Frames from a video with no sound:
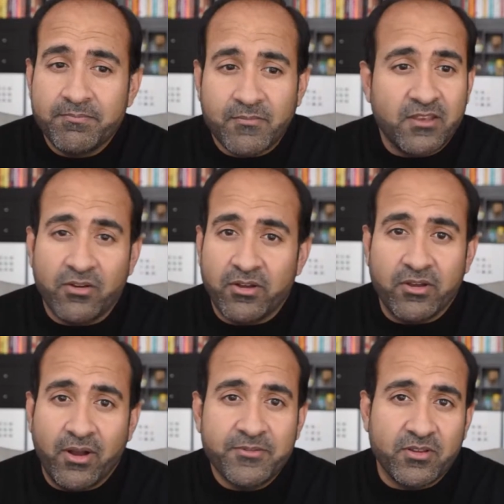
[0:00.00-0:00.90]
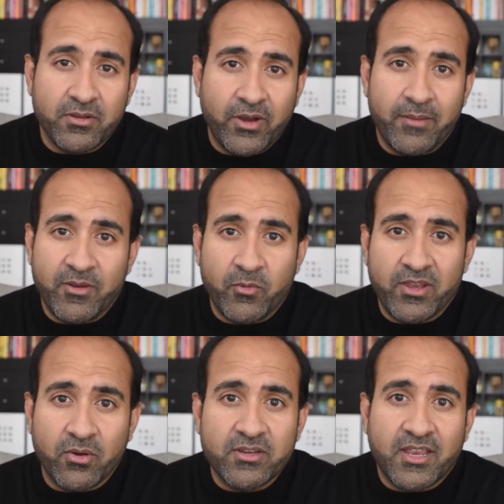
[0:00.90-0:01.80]
You're absolutely right. I mean, we
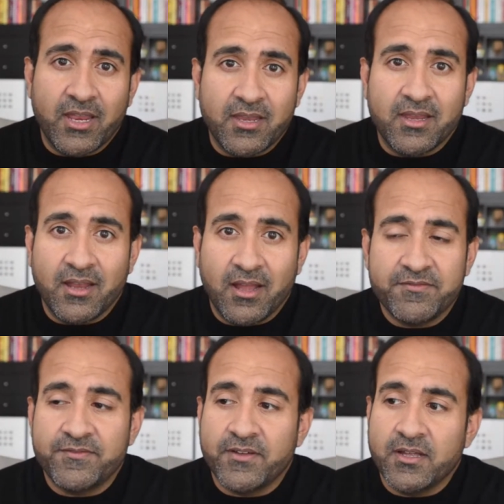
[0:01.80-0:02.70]
don't get enough